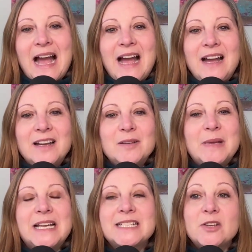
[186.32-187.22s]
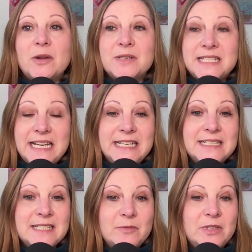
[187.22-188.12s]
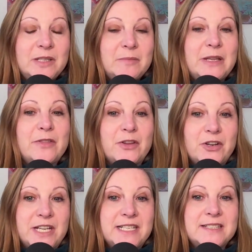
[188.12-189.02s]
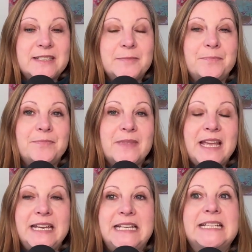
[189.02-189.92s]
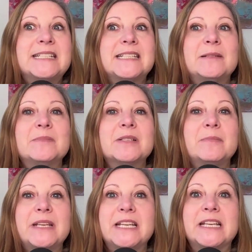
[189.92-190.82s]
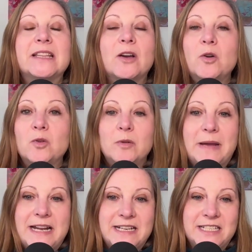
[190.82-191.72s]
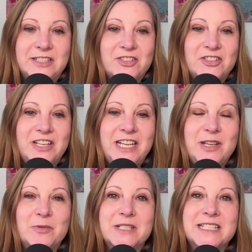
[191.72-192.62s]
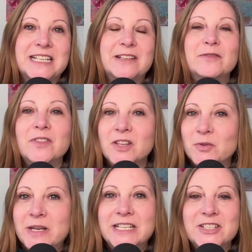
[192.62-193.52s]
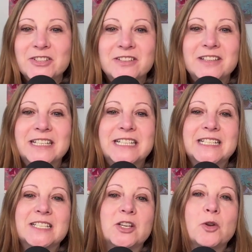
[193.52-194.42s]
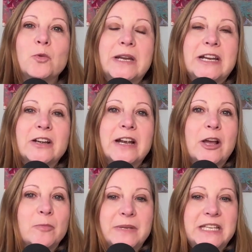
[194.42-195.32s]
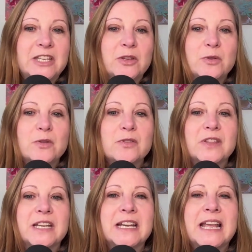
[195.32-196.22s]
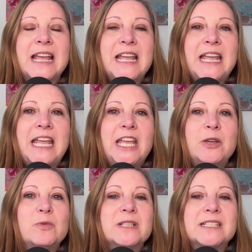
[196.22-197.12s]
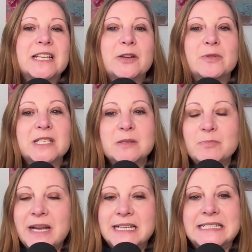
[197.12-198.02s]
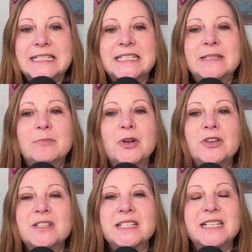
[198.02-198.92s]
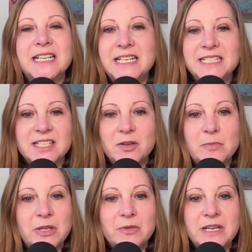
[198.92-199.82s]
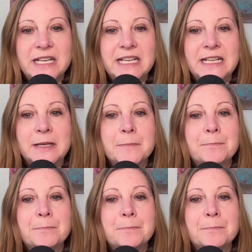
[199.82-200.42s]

So I was dating someone in my 30s, and he seemed to be the whole package. He was influential in his career, helping youth, and he was a respected person in his community.